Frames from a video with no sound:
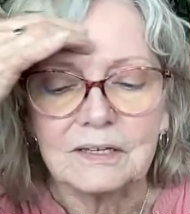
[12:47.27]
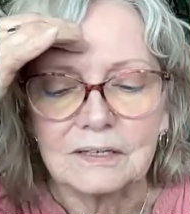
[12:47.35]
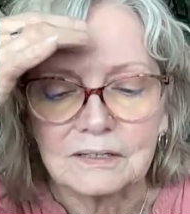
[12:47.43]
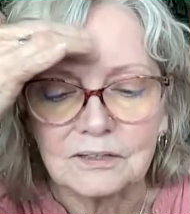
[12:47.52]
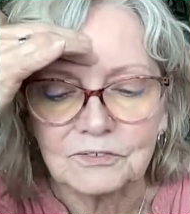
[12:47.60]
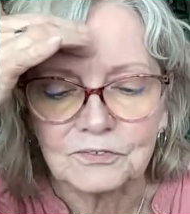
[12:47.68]

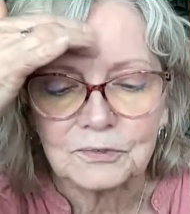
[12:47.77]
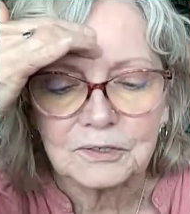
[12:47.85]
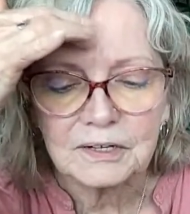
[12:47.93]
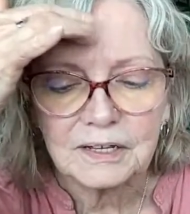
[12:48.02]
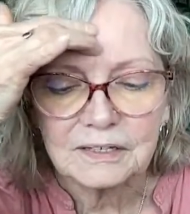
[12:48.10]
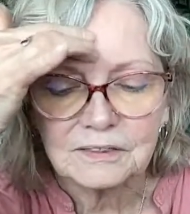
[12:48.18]
In the
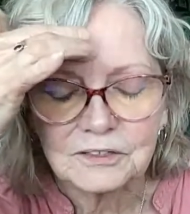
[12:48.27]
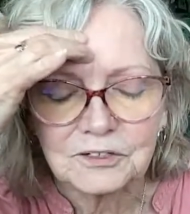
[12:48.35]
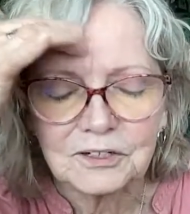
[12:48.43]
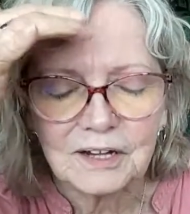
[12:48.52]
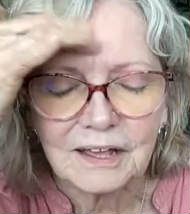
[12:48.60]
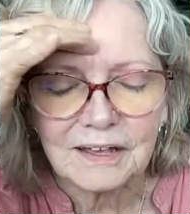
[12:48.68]
forehead,
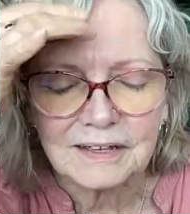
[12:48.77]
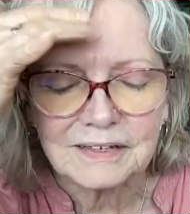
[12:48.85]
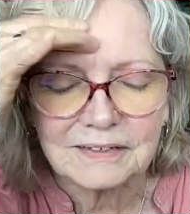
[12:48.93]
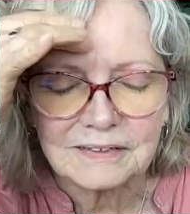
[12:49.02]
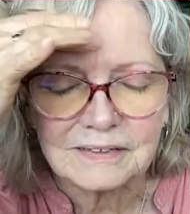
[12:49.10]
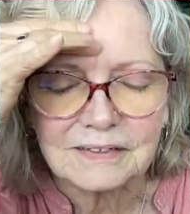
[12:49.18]
third
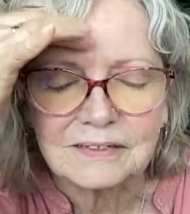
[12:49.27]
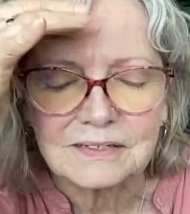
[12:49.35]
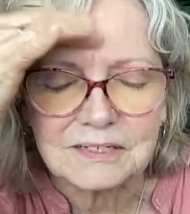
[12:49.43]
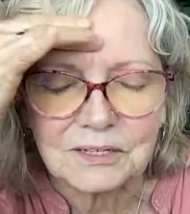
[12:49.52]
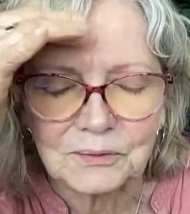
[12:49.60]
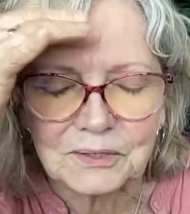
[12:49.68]
eye,
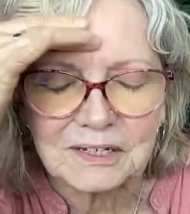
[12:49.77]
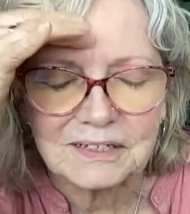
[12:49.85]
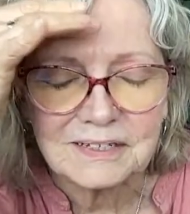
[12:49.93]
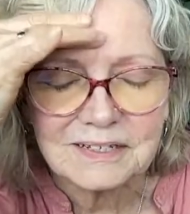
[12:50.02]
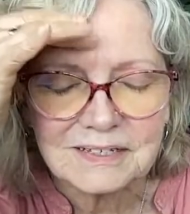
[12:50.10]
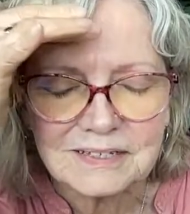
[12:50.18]
so it
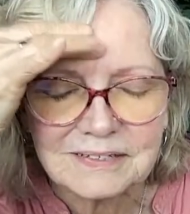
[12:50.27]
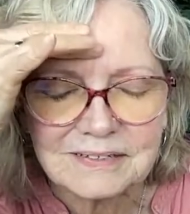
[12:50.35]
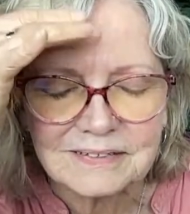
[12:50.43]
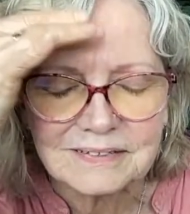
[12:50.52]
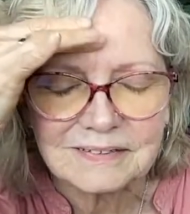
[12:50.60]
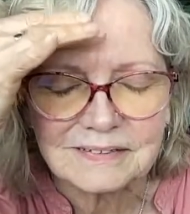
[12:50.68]
is.
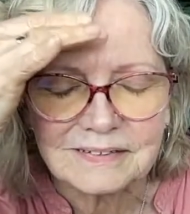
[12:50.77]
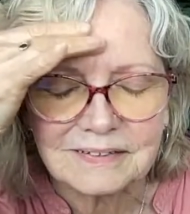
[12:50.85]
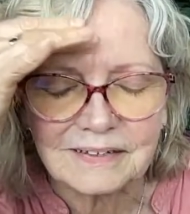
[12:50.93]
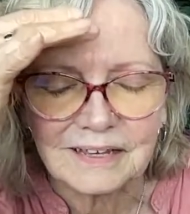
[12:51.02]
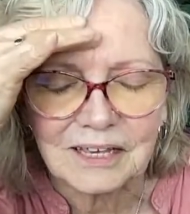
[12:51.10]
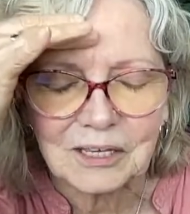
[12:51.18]

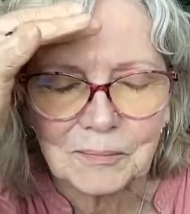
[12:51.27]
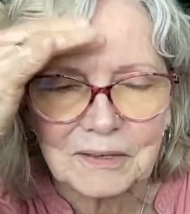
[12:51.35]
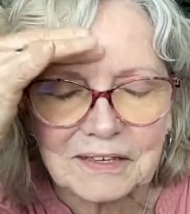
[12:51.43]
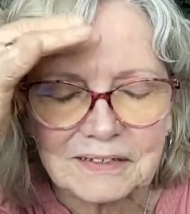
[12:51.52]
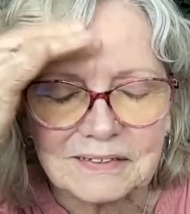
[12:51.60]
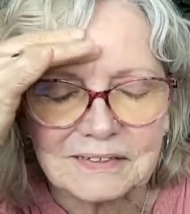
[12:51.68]

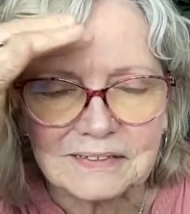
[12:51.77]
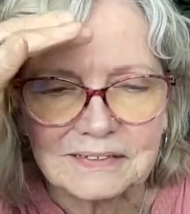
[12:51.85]
Amen.